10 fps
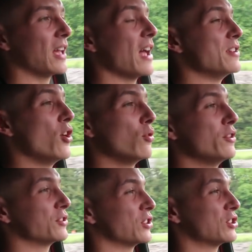I know
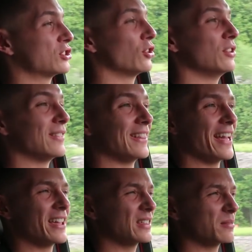there's a certain
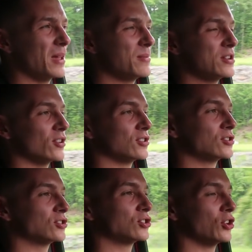length maybe or a
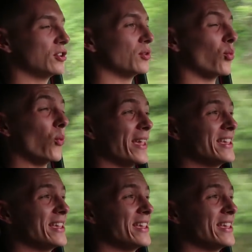certain